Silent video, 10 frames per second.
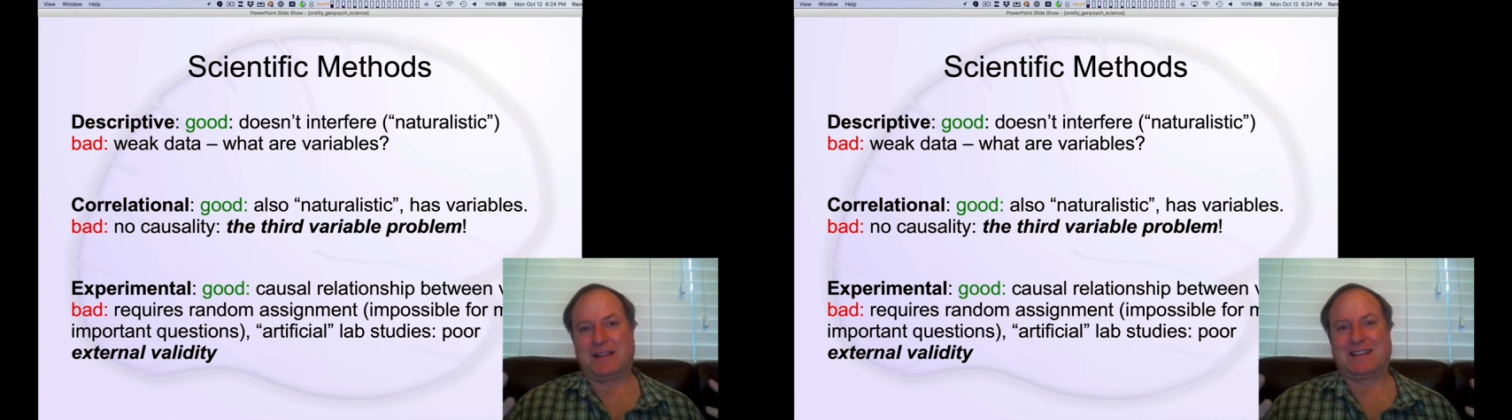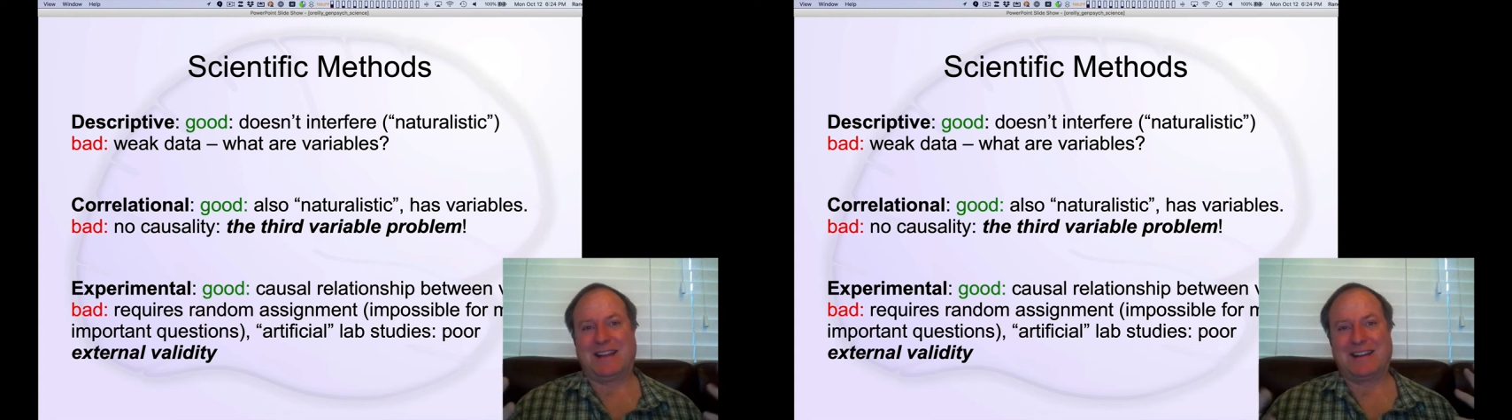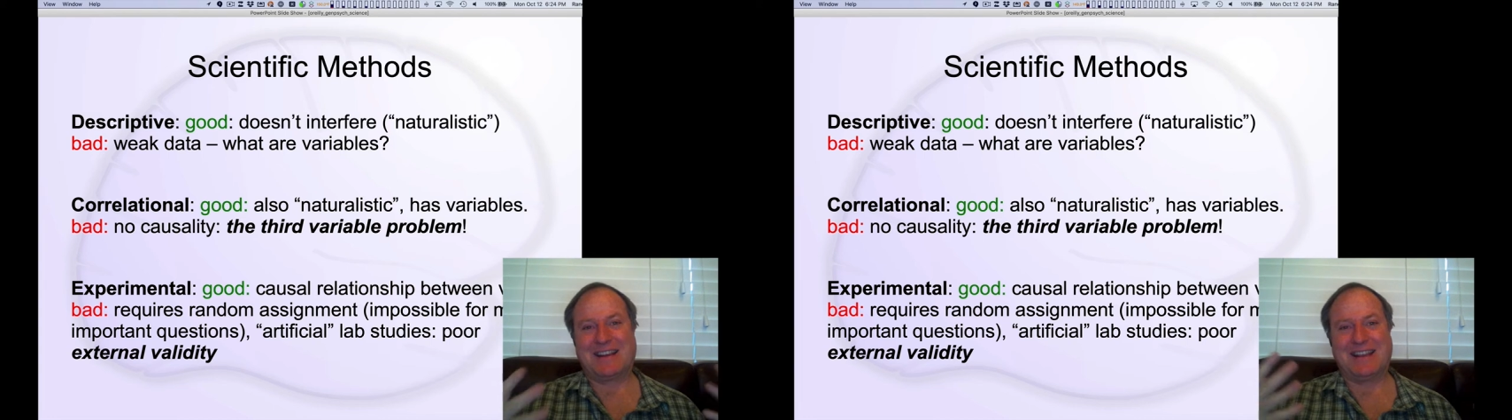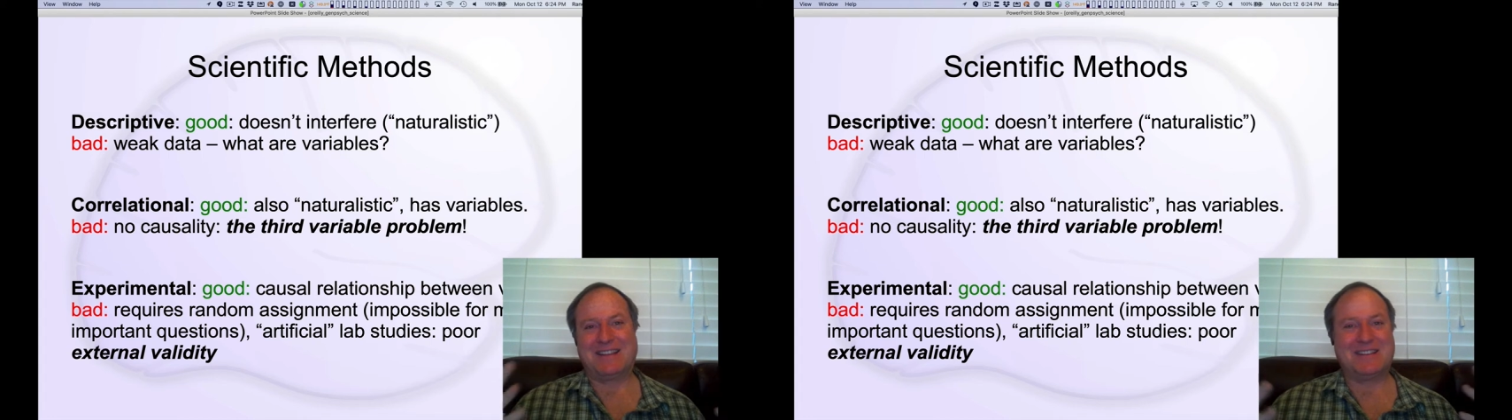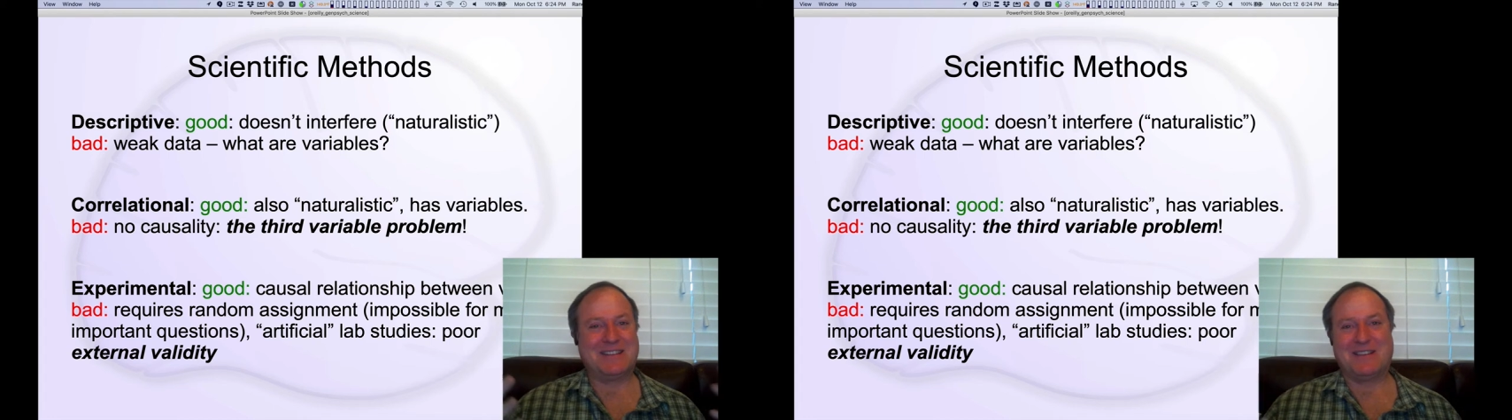assign
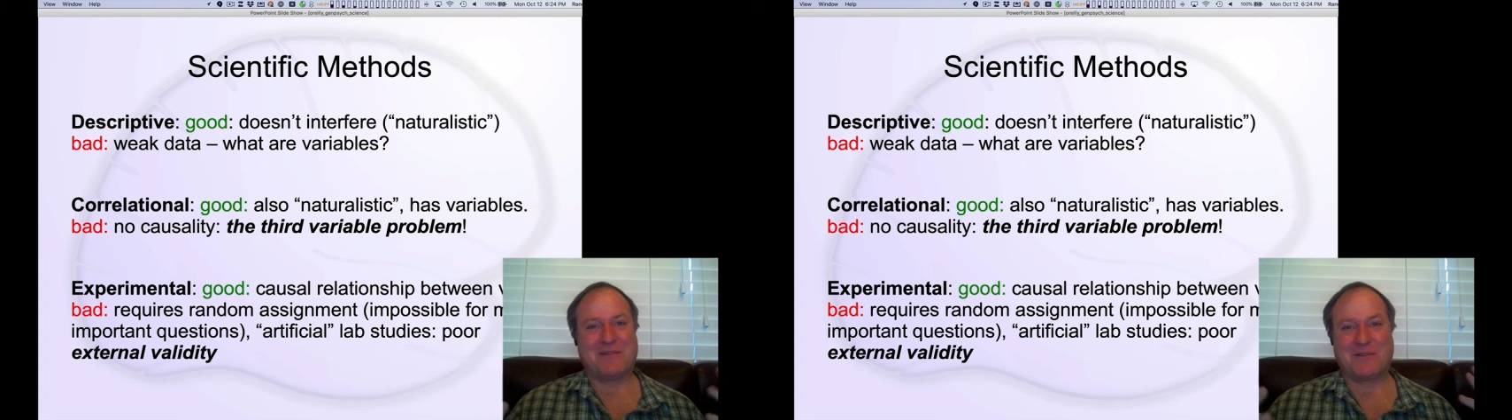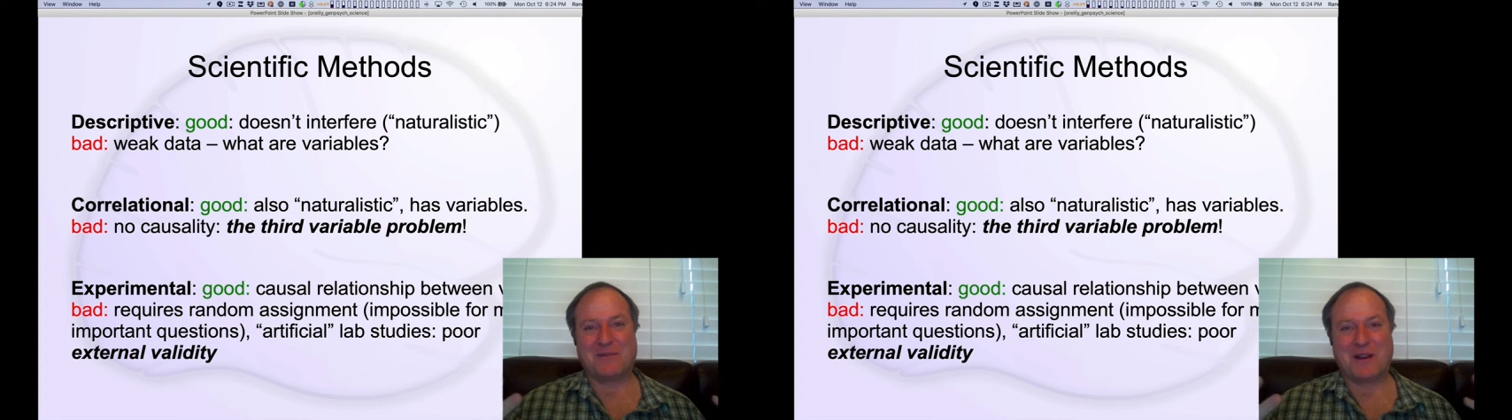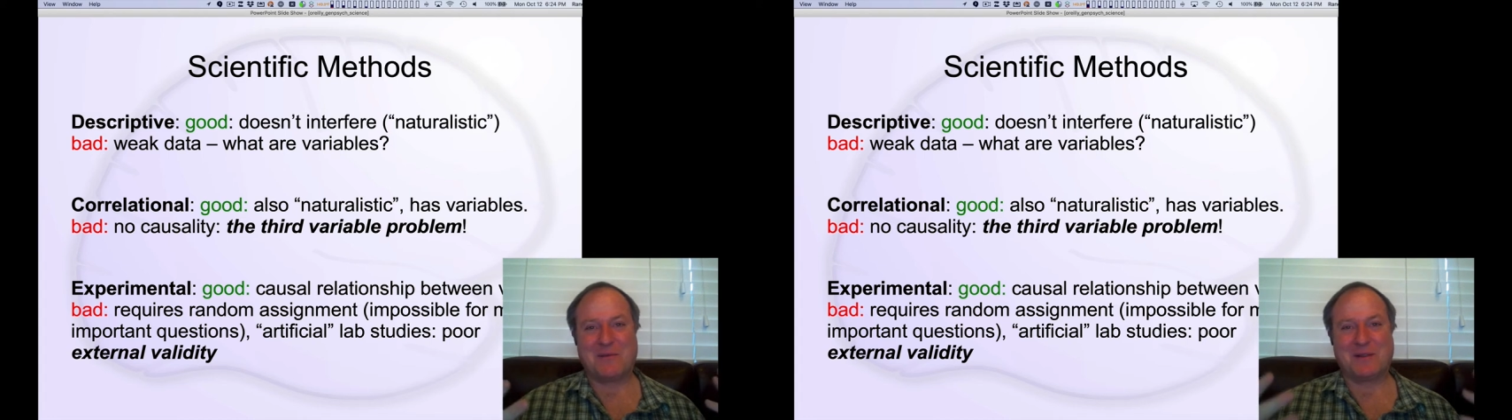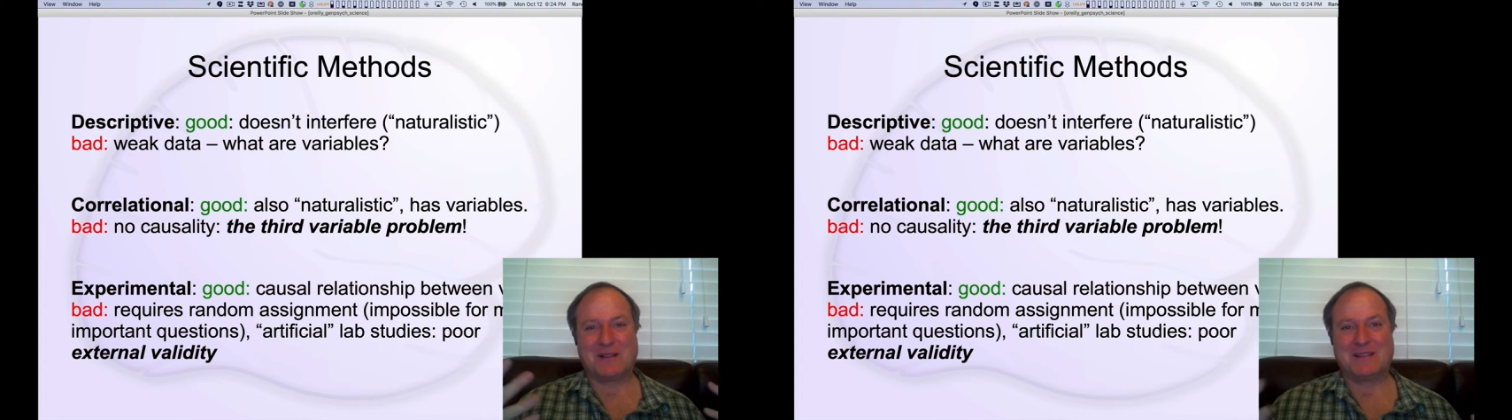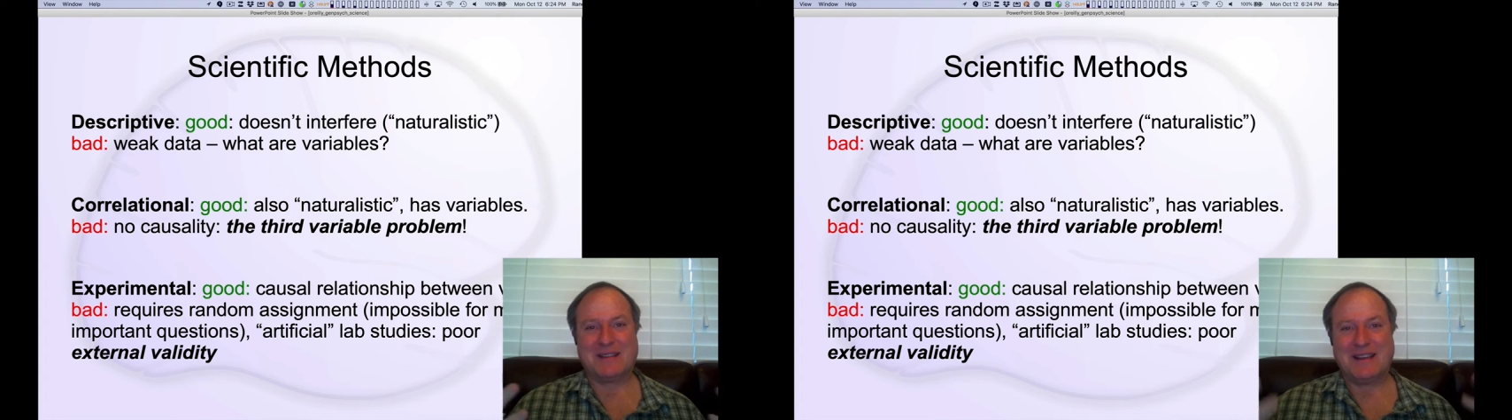kids to different
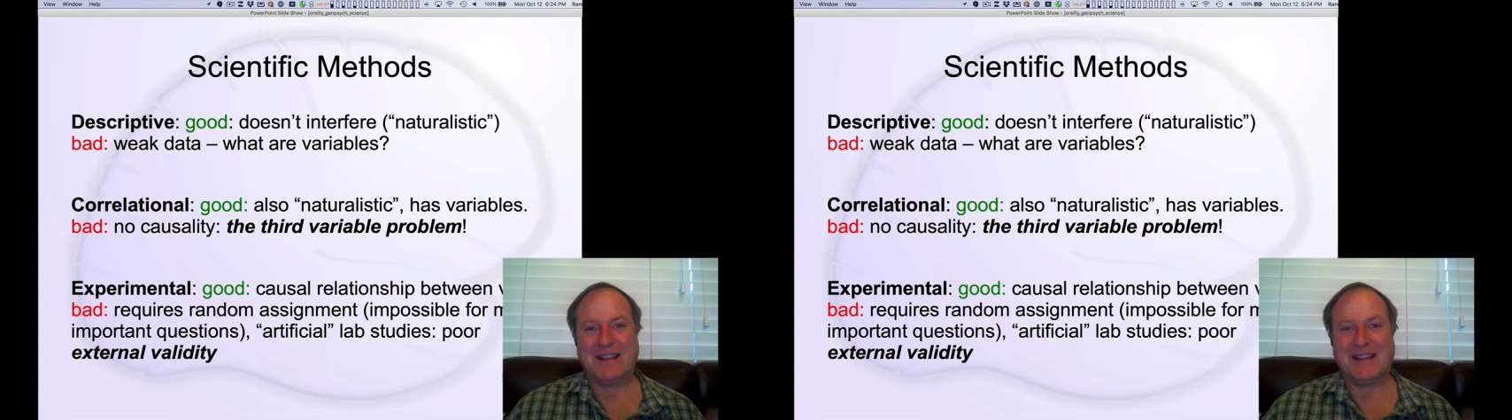families,